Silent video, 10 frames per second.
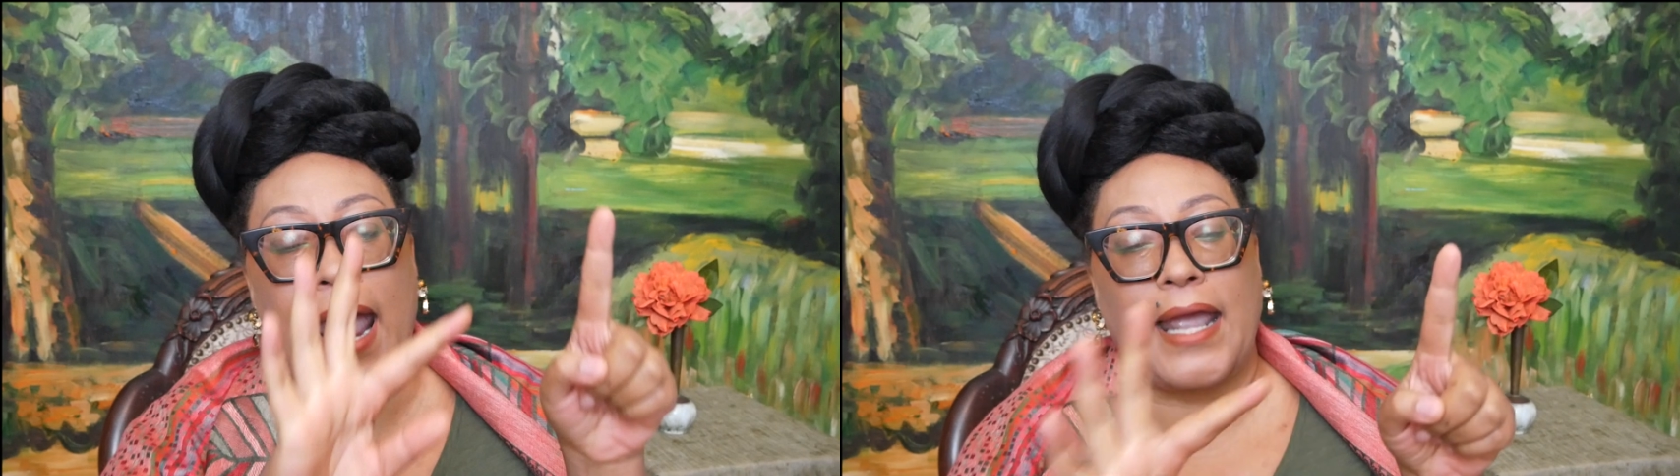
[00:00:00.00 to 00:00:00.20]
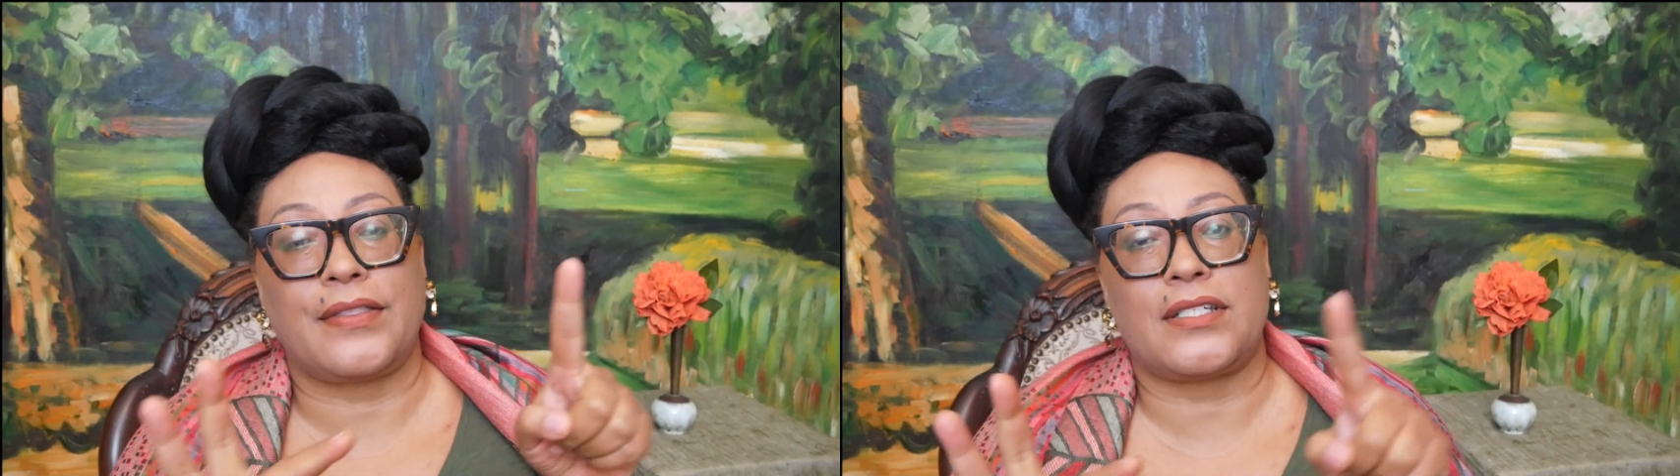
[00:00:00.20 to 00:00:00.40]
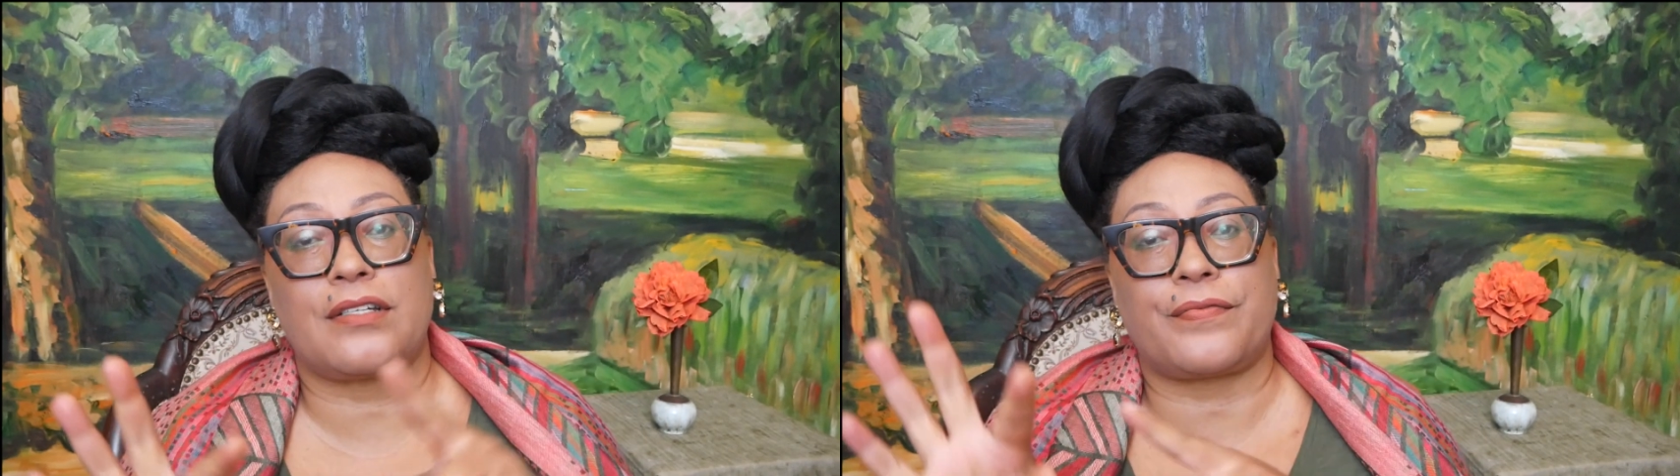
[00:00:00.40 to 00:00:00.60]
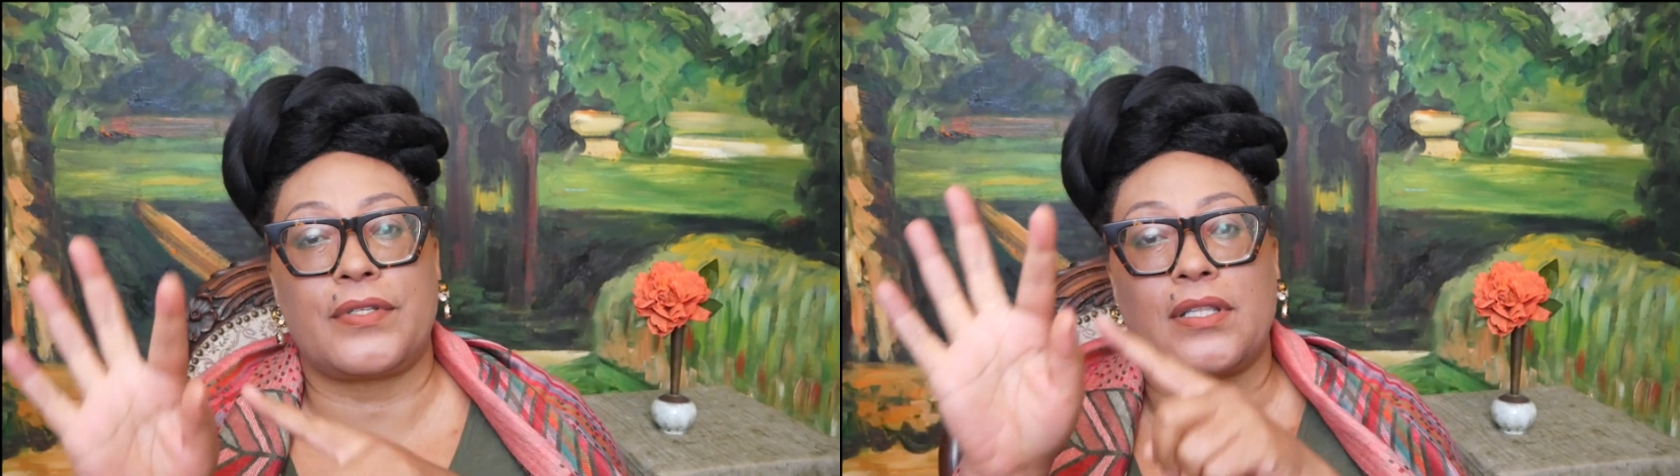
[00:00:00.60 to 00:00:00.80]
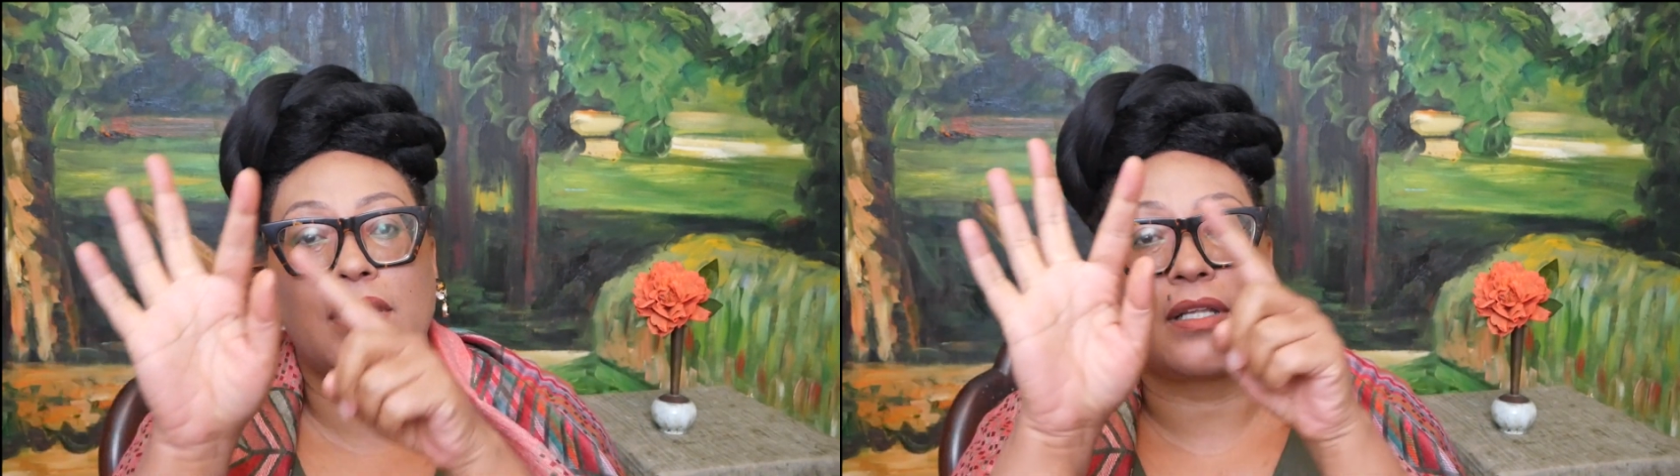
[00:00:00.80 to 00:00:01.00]
and the
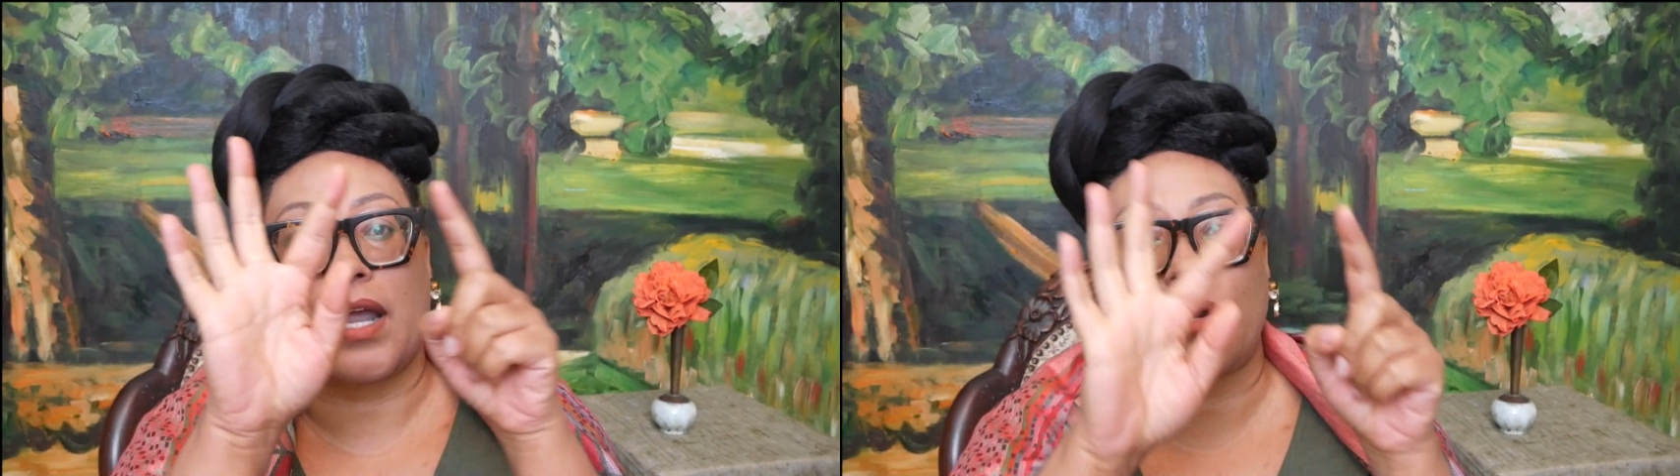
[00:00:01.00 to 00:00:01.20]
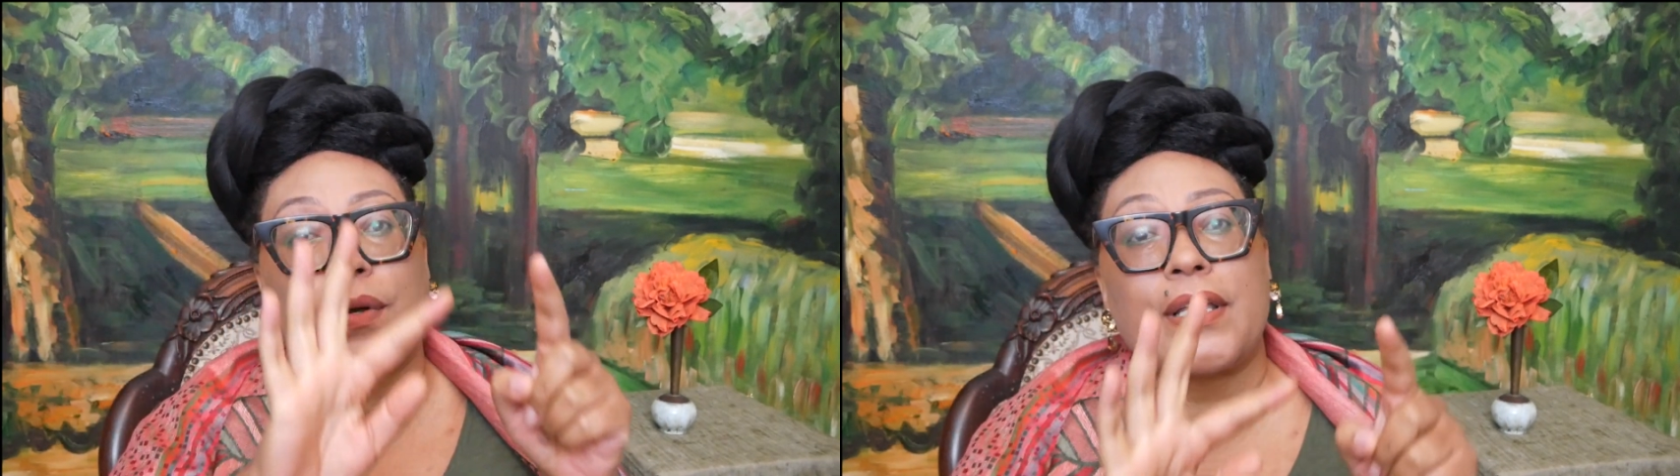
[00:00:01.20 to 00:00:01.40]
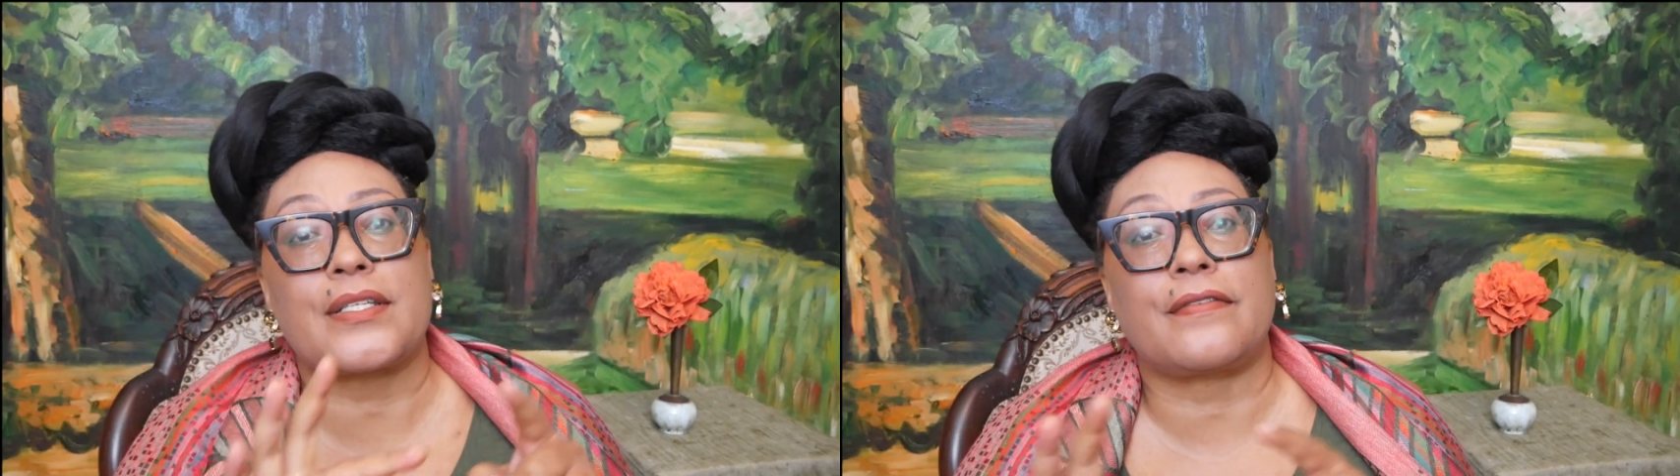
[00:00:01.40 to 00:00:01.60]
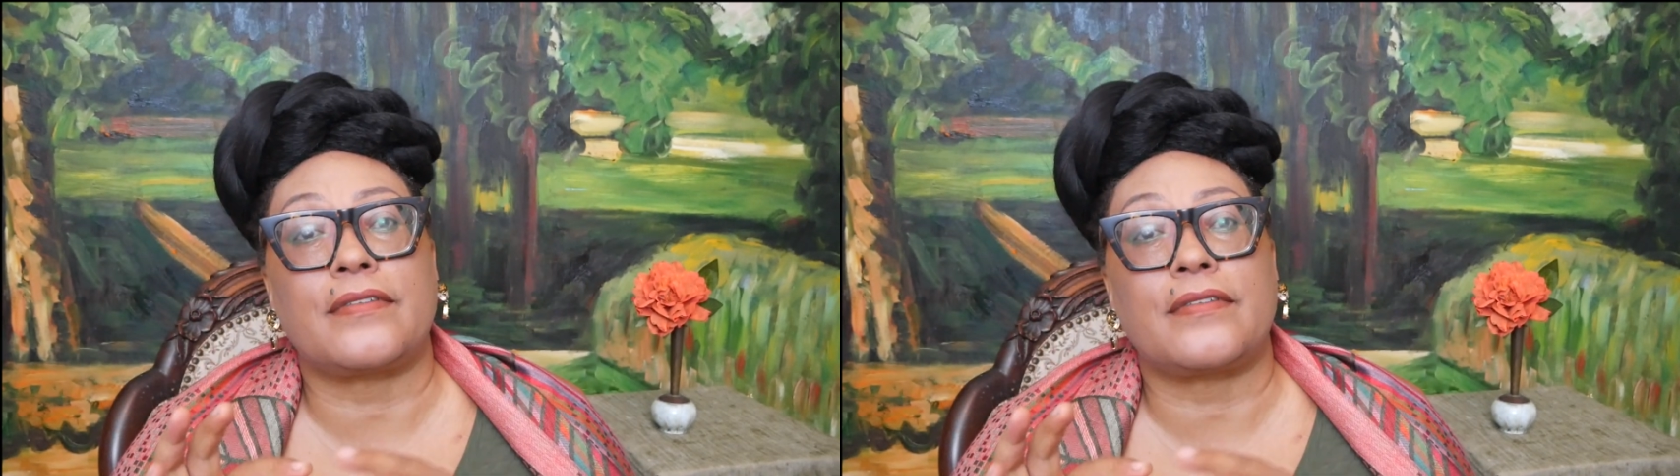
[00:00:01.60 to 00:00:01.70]
different areas